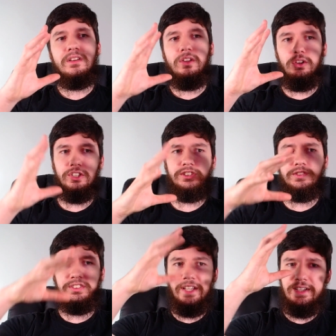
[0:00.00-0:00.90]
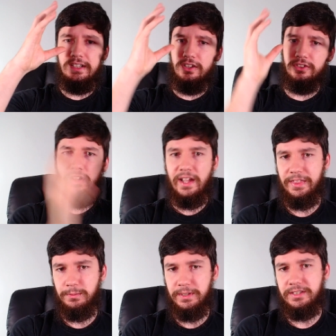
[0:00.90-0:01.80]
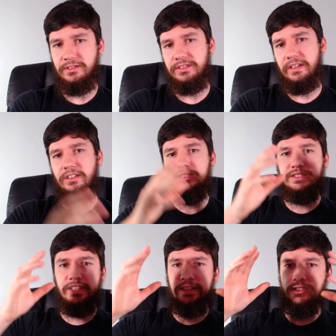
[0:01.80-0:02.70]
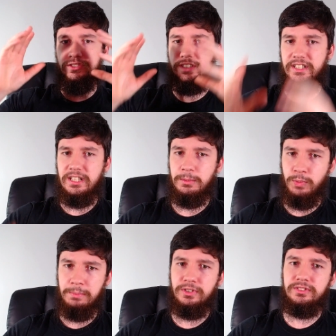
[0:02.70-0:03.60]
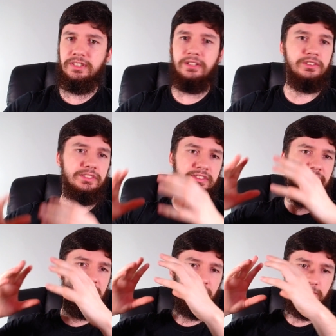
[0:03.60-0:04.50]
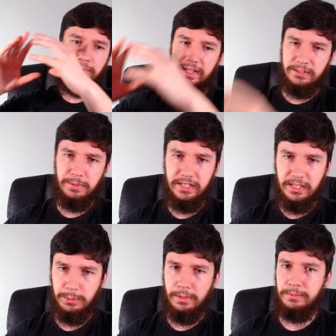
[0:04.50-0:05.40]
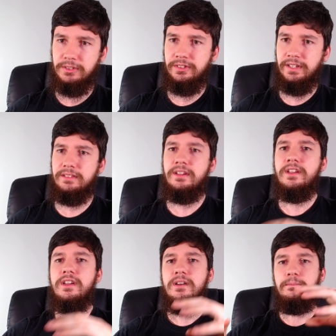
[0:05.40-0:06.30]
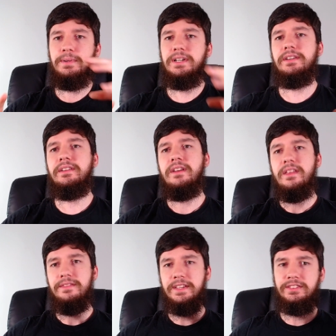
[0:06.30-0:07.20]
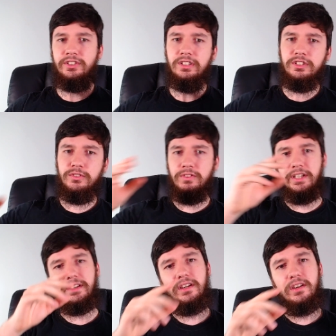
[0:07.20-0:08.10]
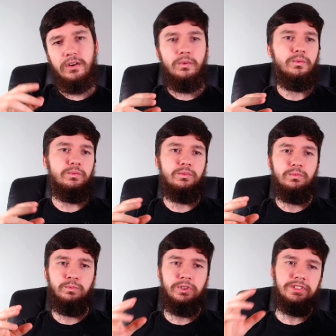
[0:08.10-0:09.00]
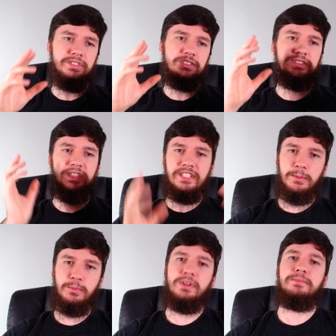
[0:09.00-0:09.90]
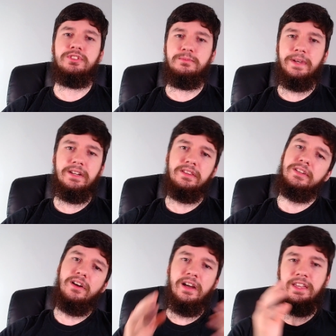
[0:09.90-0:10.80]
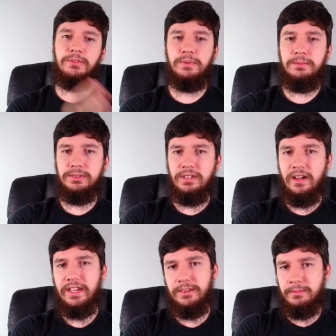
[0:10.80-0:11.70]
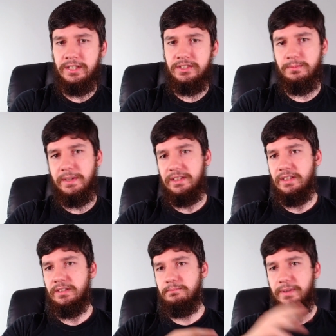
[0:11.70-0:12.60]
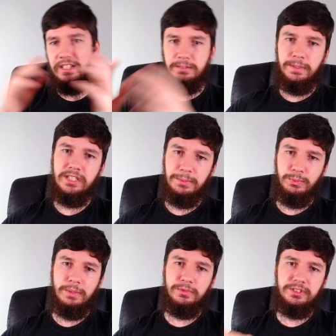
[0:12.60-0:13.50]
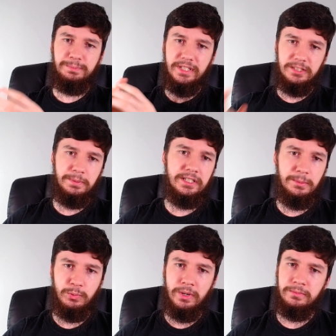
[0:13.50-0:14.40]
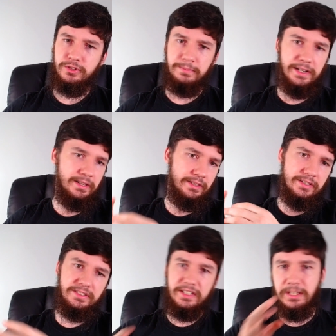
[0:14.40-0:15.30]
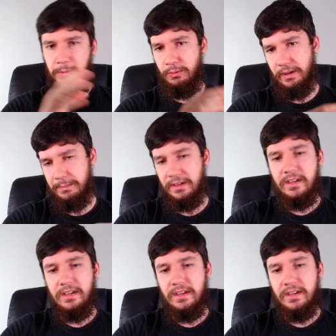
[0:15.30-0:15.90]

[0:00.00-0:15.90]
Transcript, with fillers: Lots of standalone i3 content, lots of standalone DWM content, lots of standalone BSPWM content, but there's not a lot of like, what does DWM do better than i3? What does i3 do better than BSPWM? What does BSPWM do better than DWM?